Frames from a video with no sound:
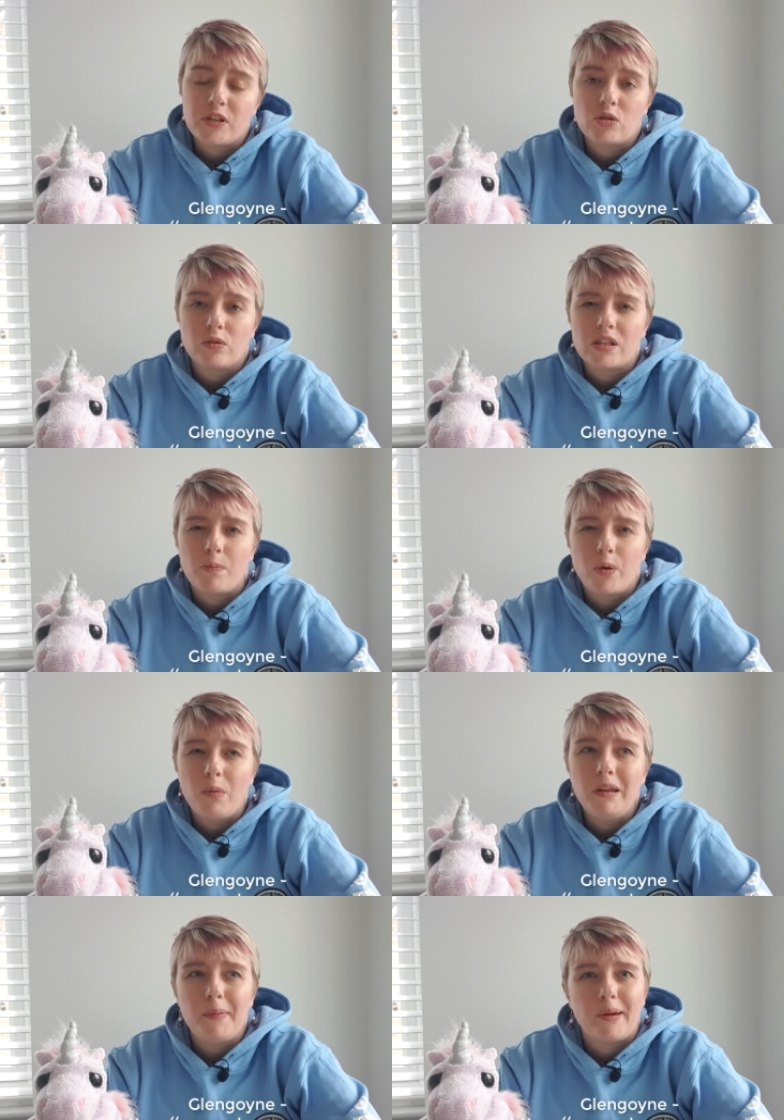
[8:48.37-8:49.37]
So it's
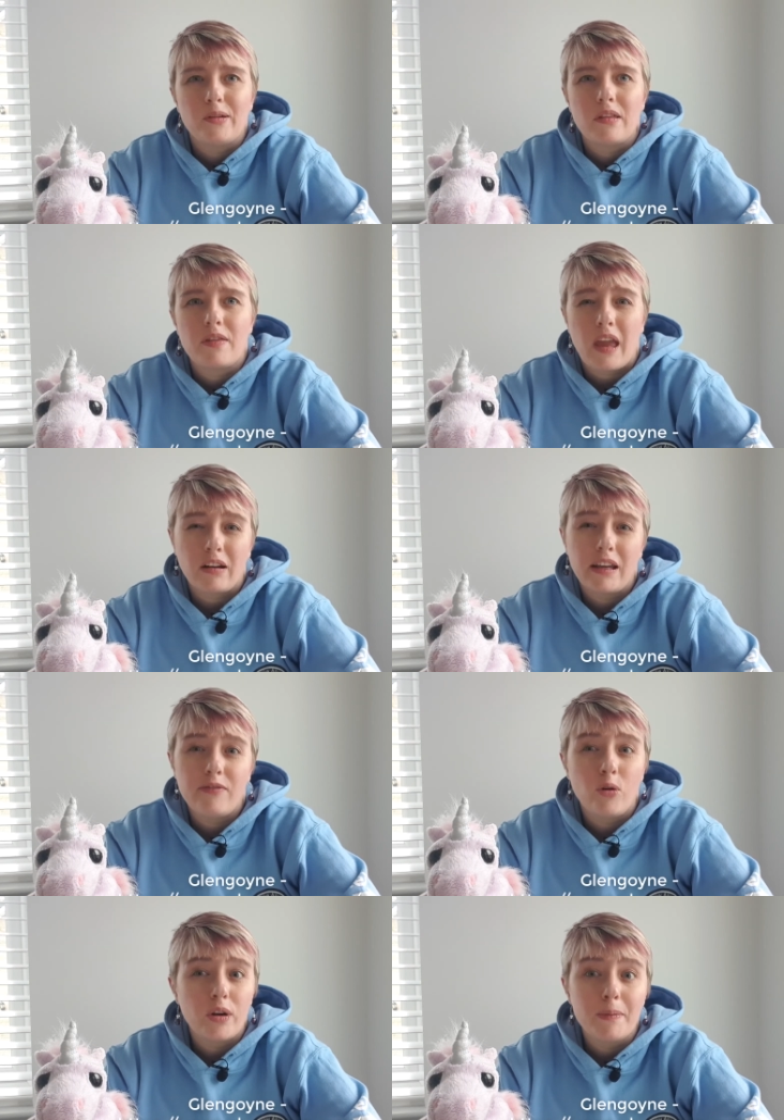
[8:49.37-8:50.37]
probably about
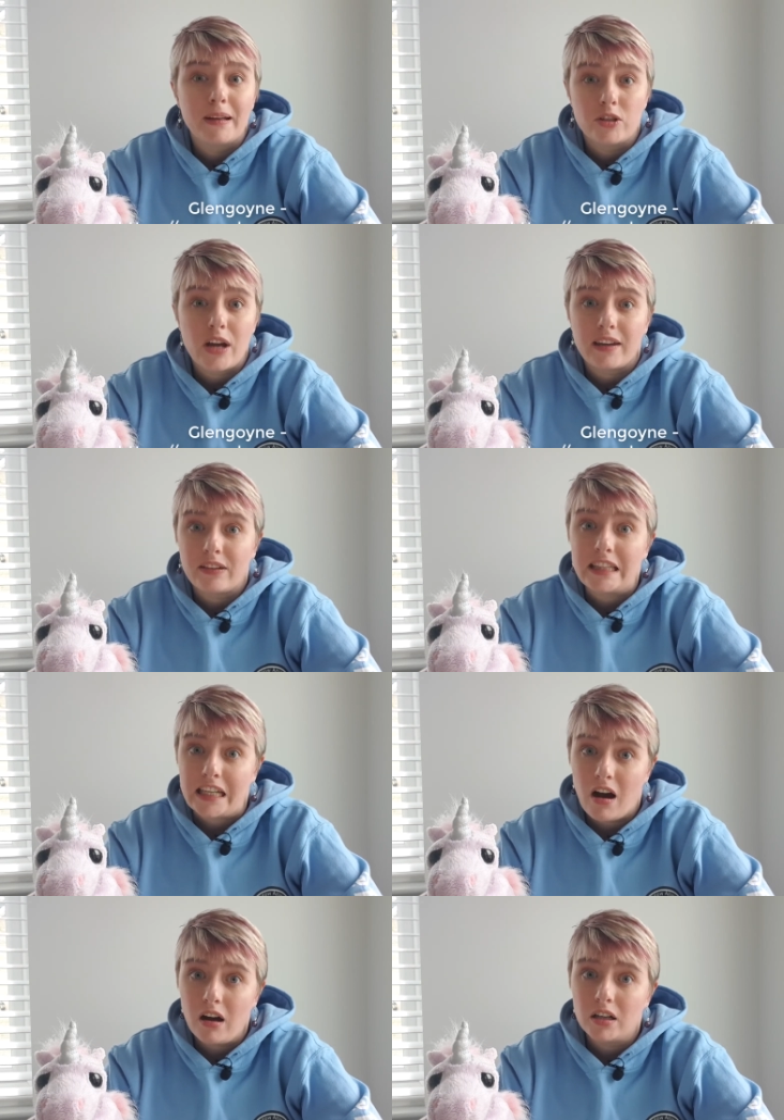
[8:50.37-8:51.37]
30-40 minute drive in the
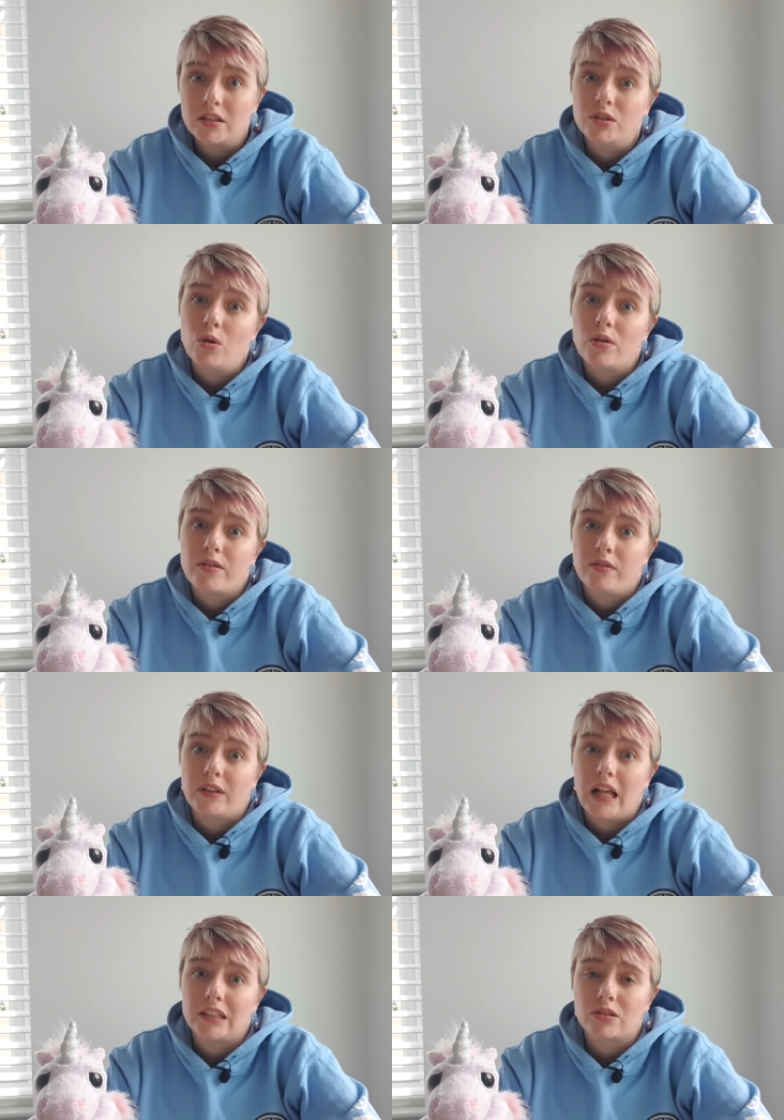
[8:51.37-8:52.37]
car north
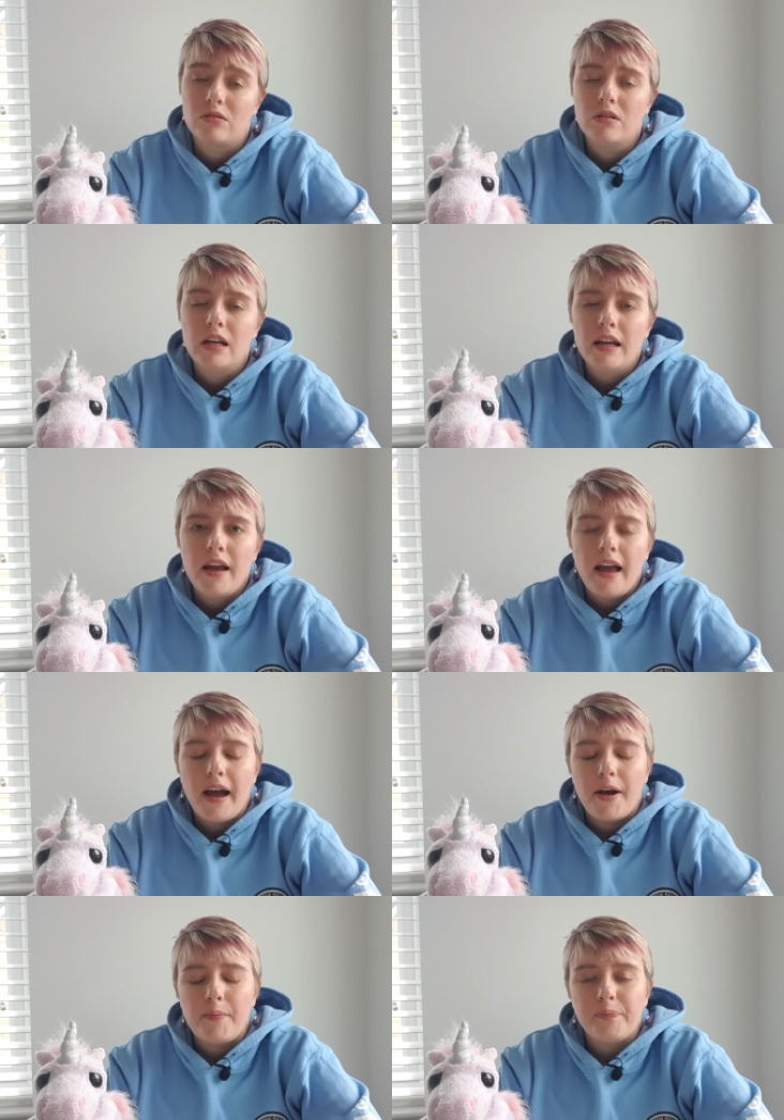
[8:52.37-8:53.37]
of Glasgow.
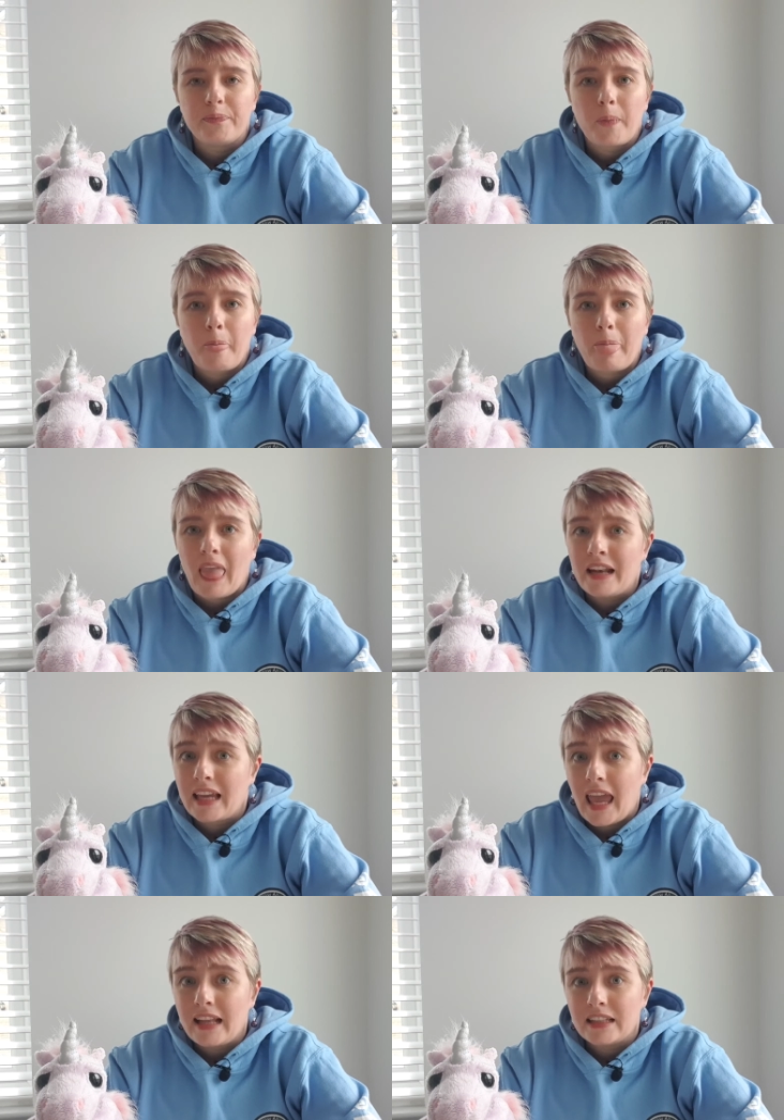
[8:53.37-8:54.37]
And
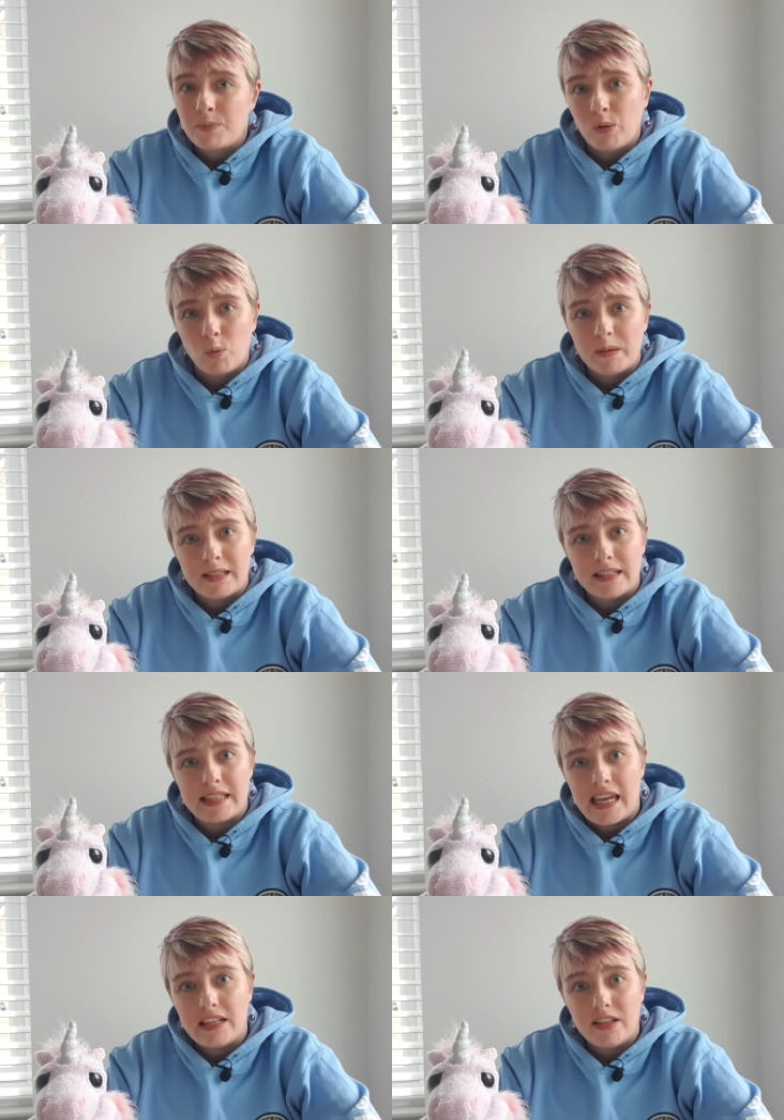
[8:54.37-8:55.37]
again, it's been open since
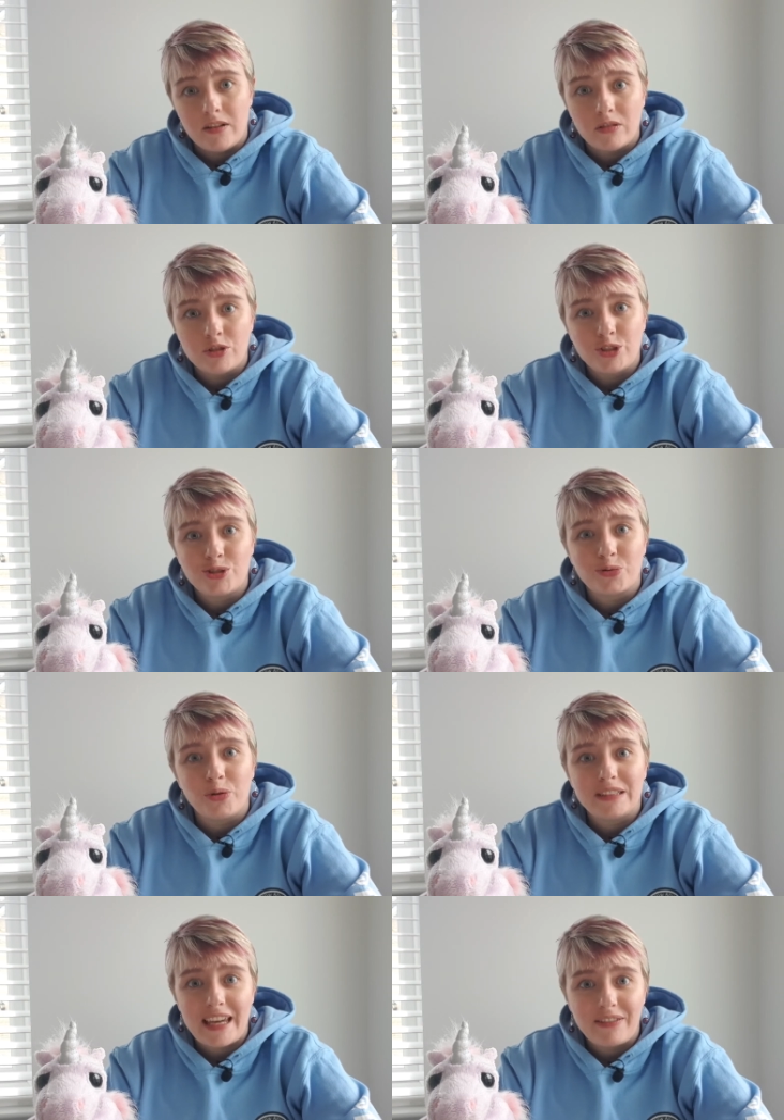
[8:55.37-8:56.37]
the 1800s, so
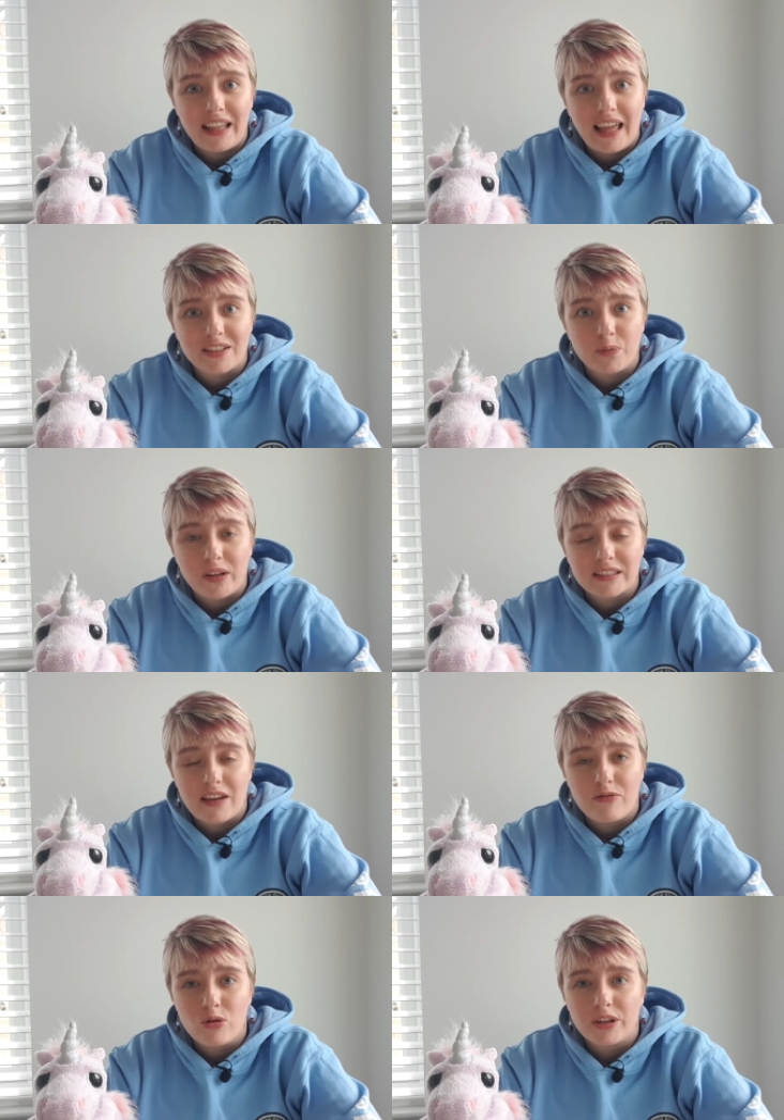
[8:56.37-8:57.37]
it'll definitely have
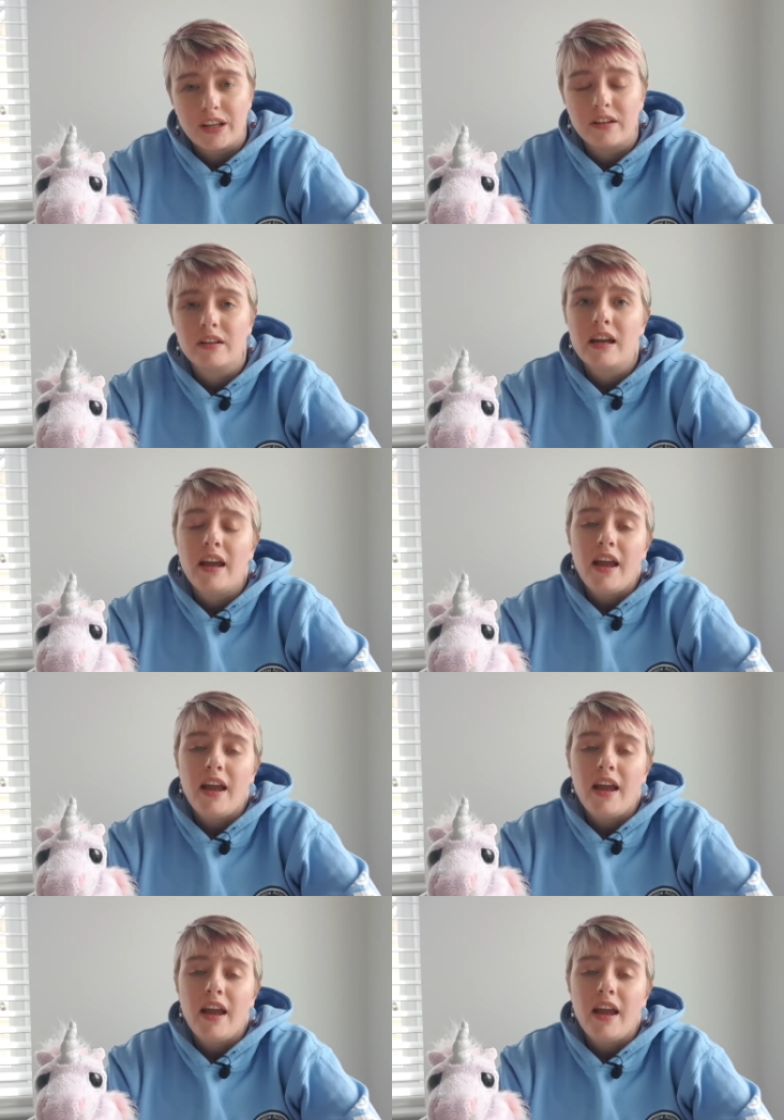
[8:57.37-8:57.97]
whisky for you.